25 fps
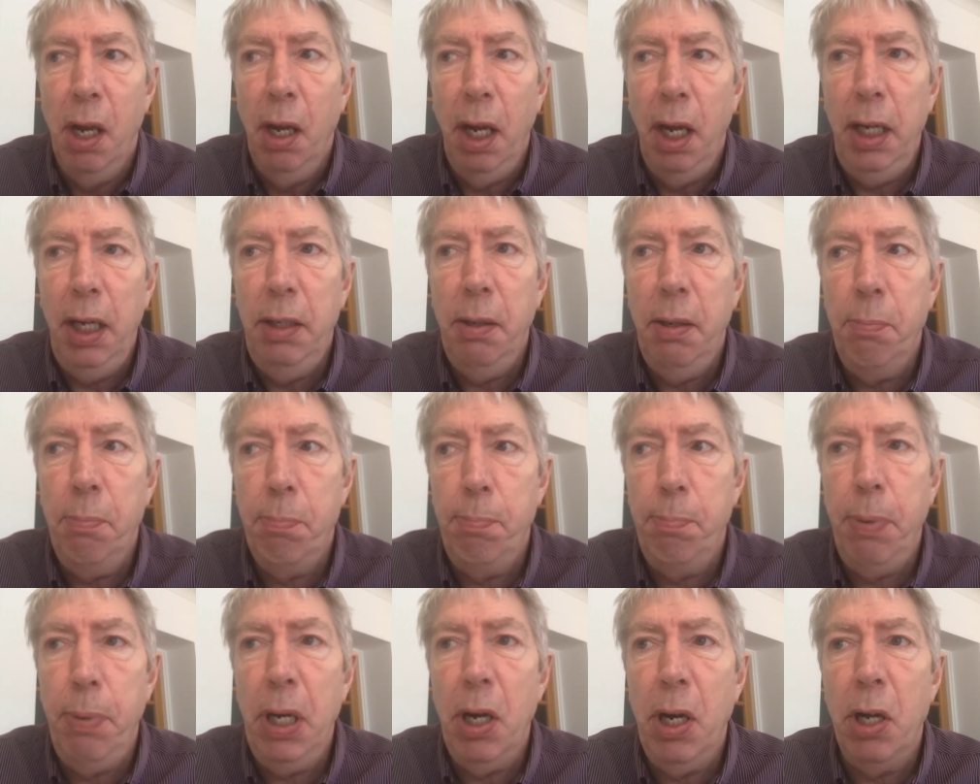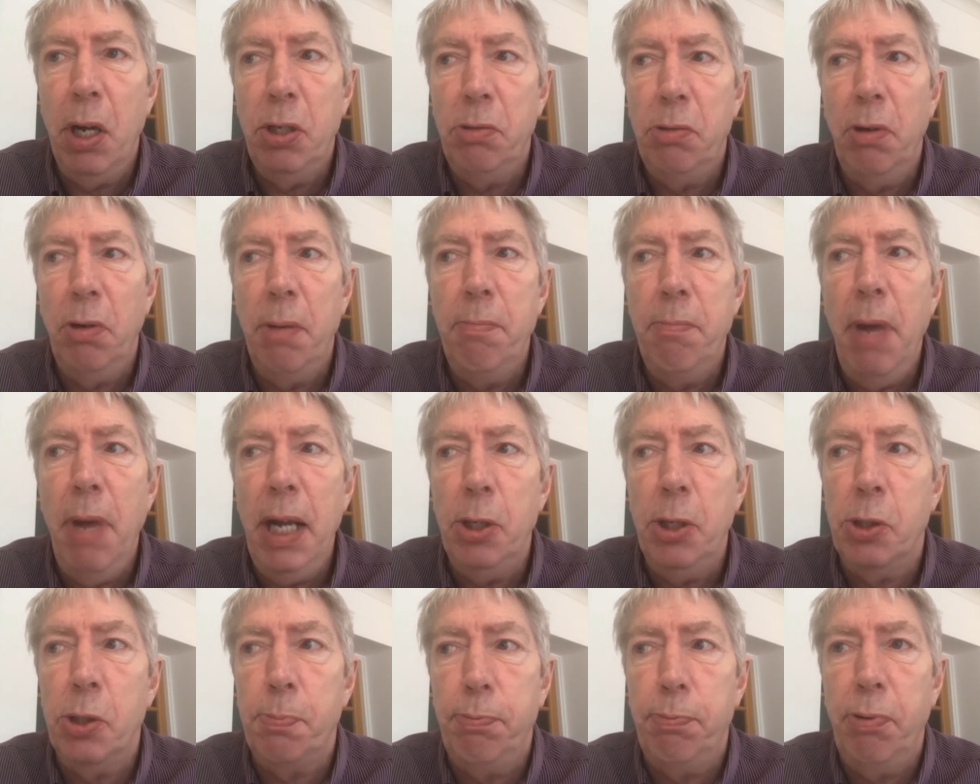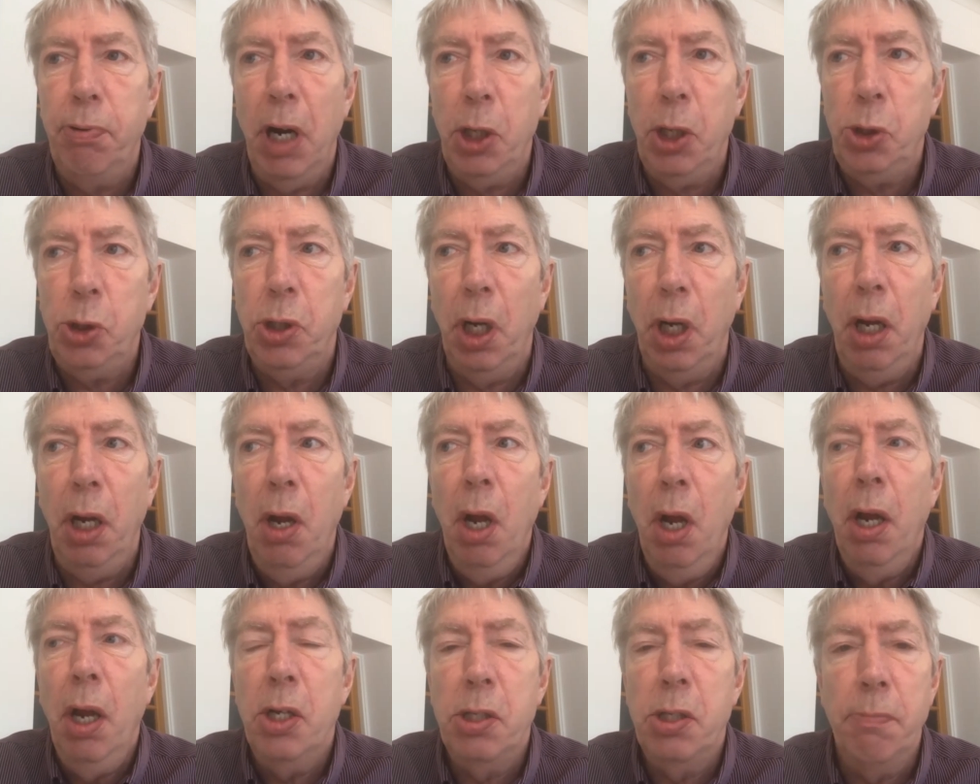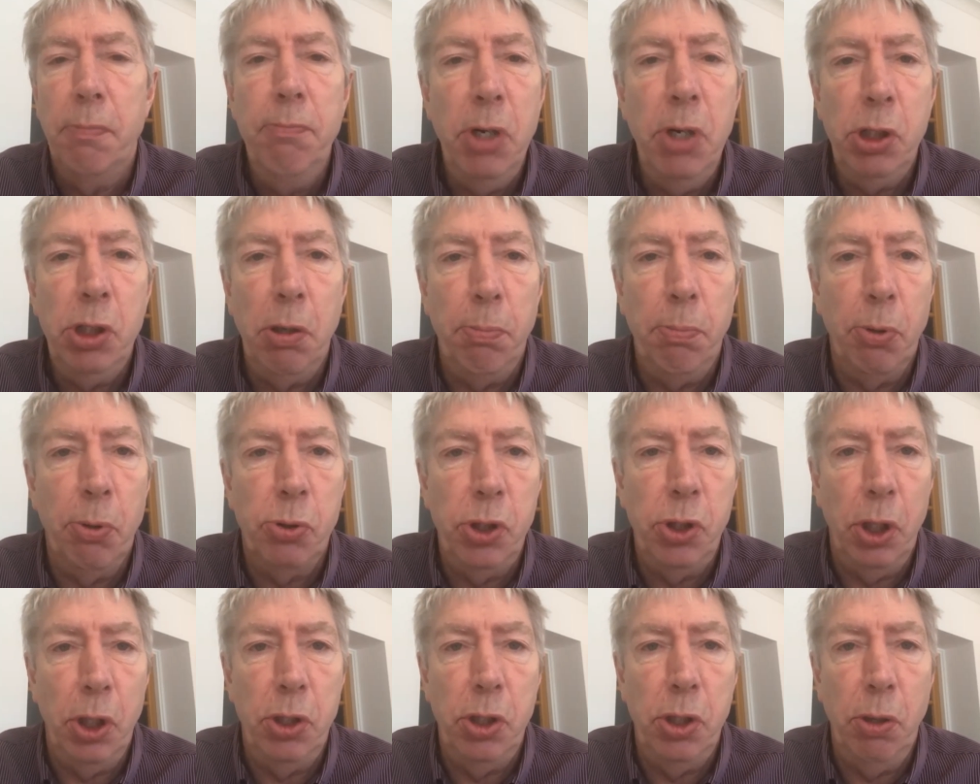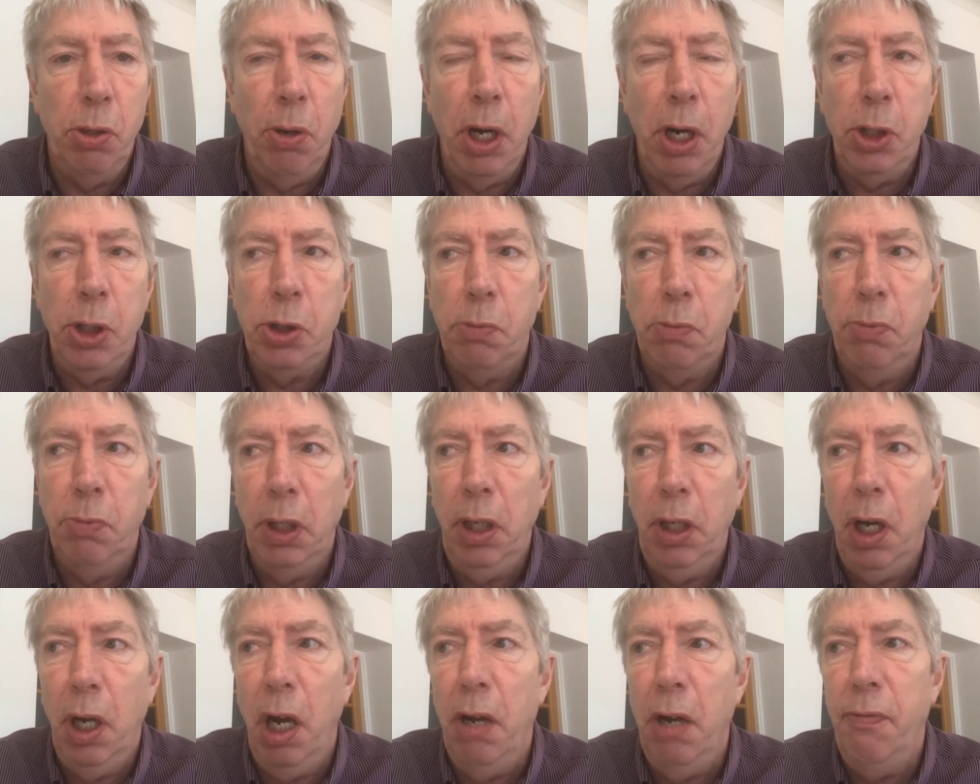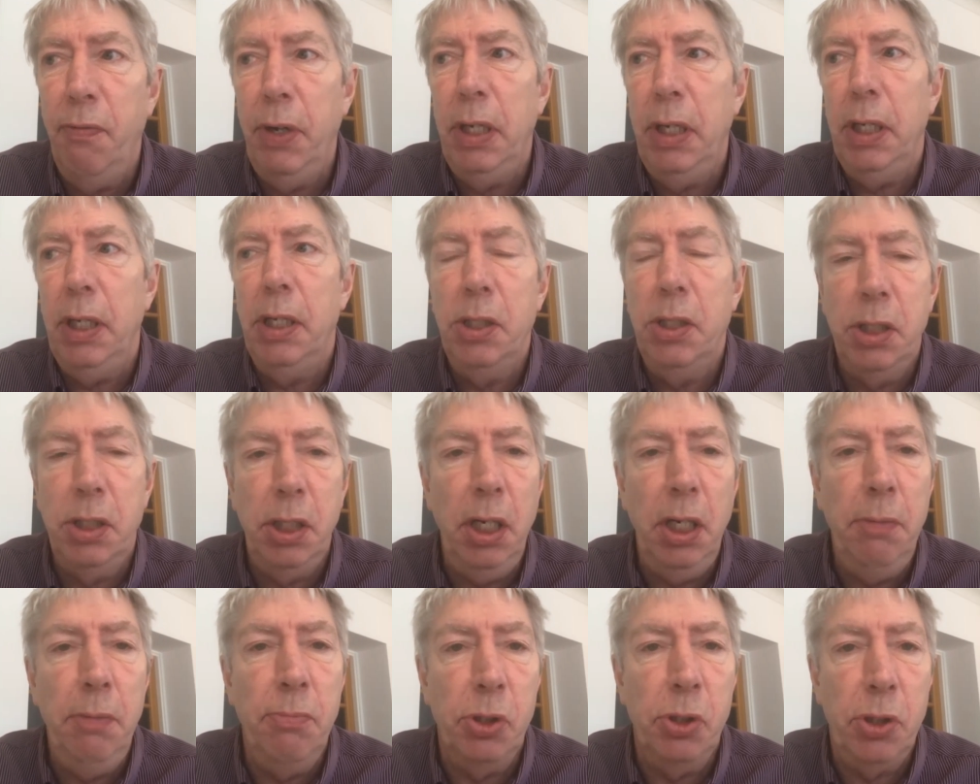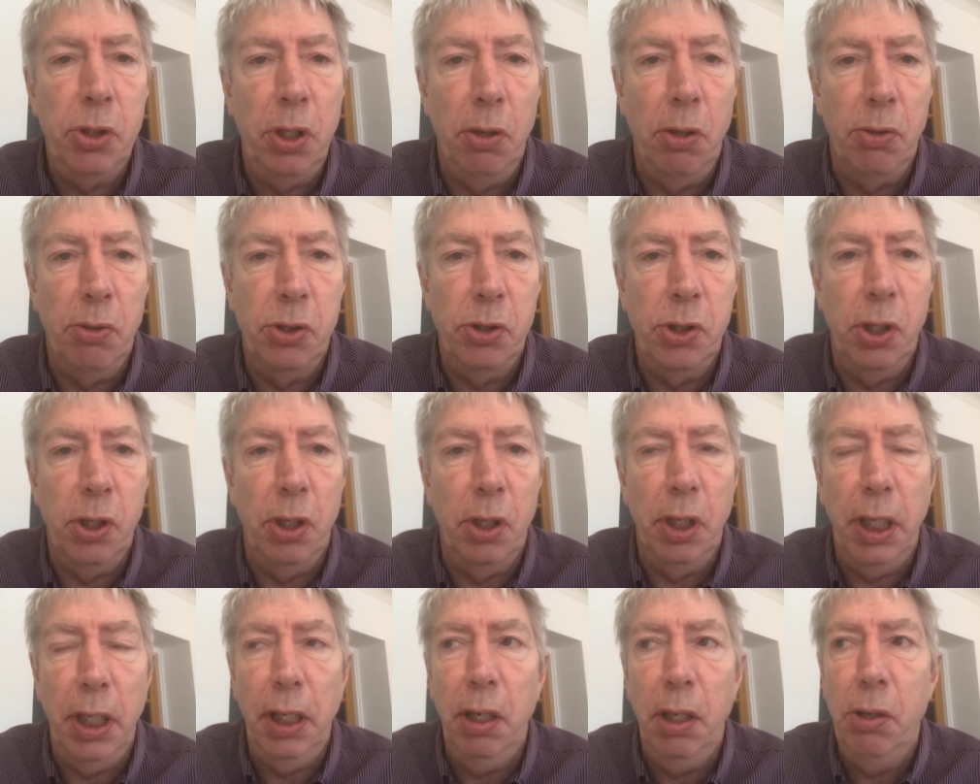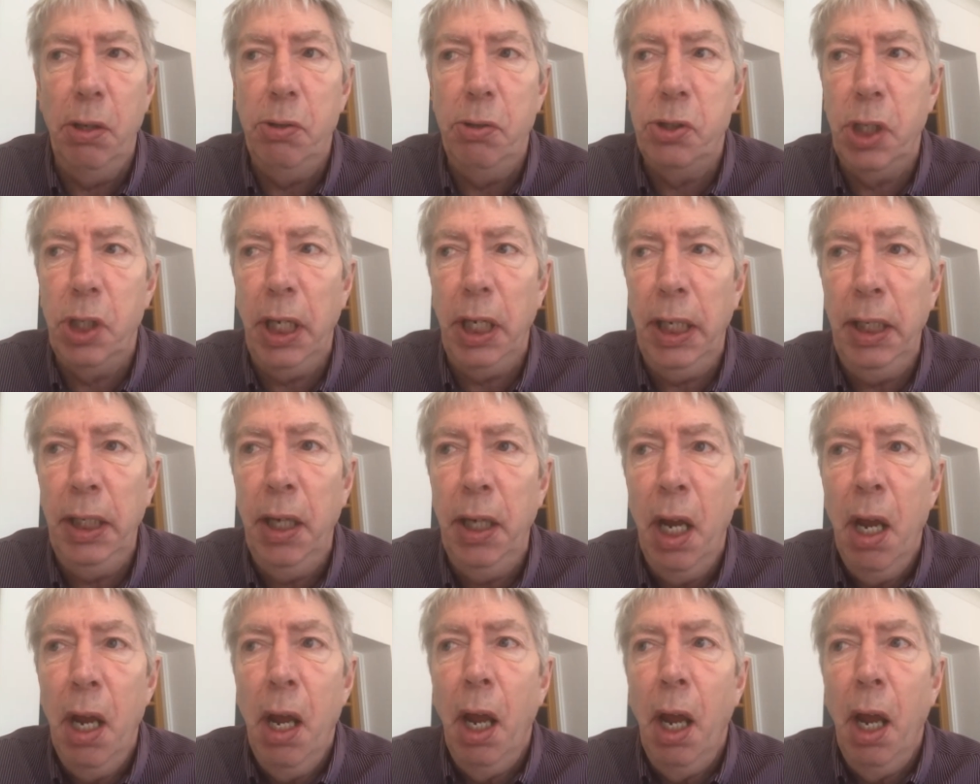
He'd have been under immense pressure. It's a miserable situation with COVID. His team was constantly losing.